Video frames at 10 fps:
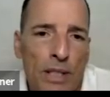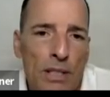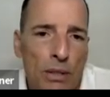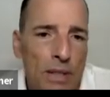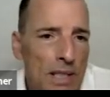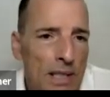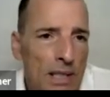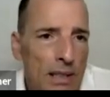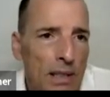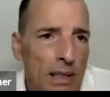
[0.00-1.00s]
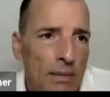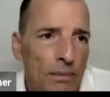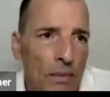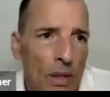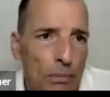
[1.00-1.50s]
trends. So this is
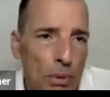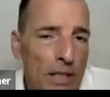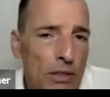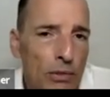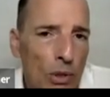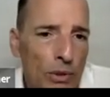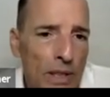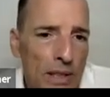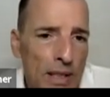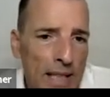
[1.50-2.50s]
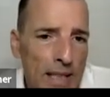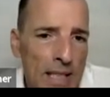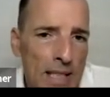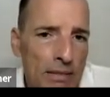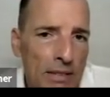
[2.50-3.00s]
price of gold in the
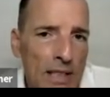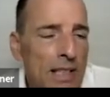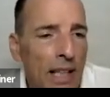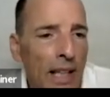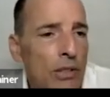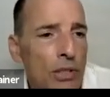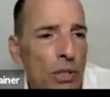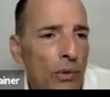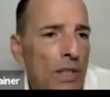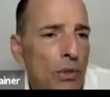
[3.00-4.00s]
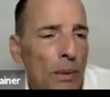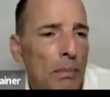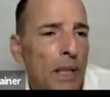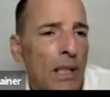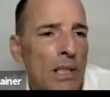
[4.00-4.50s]
1970s. I like to show this one
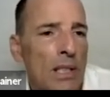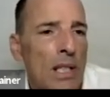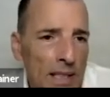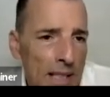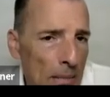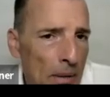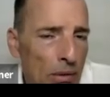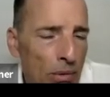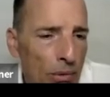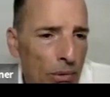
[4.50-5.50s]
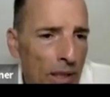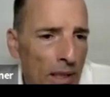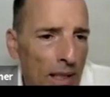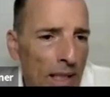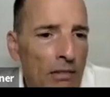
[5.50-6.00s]
because this happened through
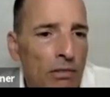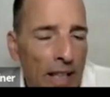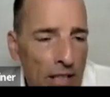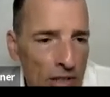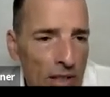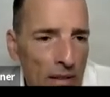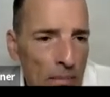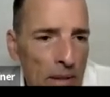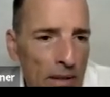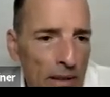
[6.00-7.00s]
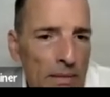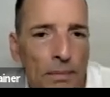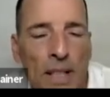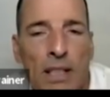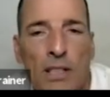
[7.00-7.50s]
an inflationary period,
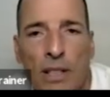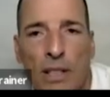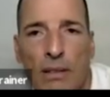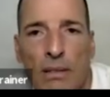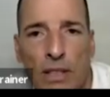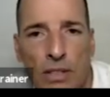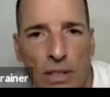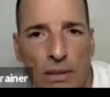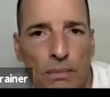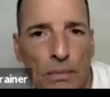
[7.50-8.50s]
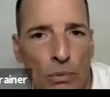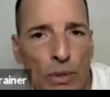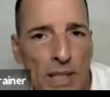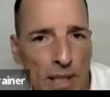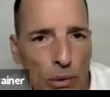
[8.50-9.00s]
and there's a
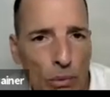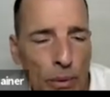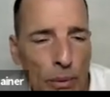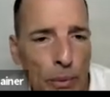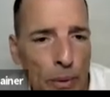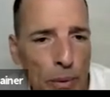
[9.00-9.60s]
risk that we